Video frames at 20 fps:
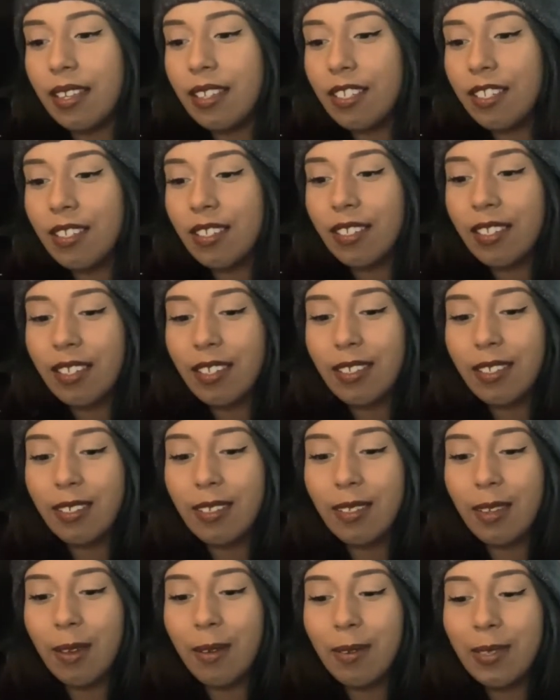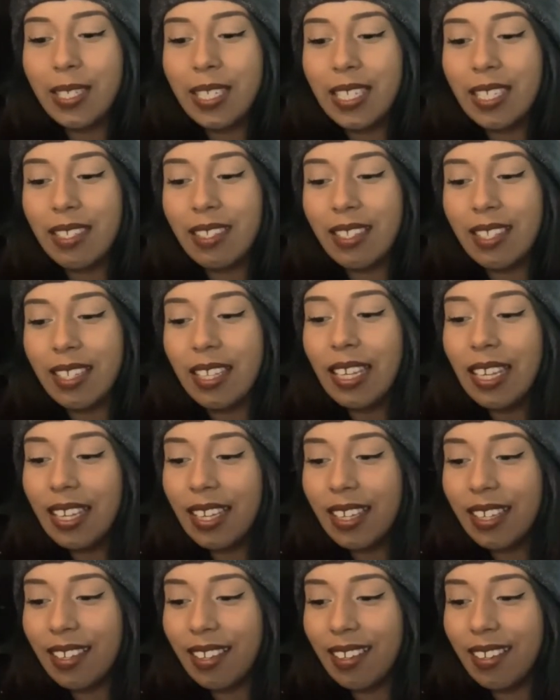It just looks so
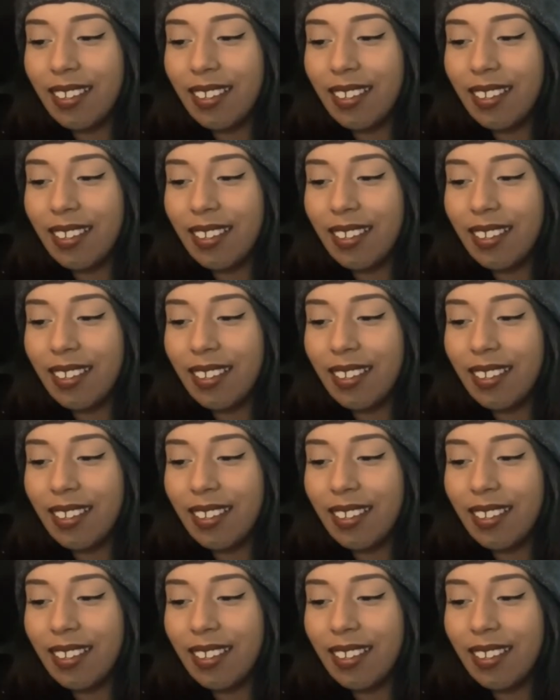sleek.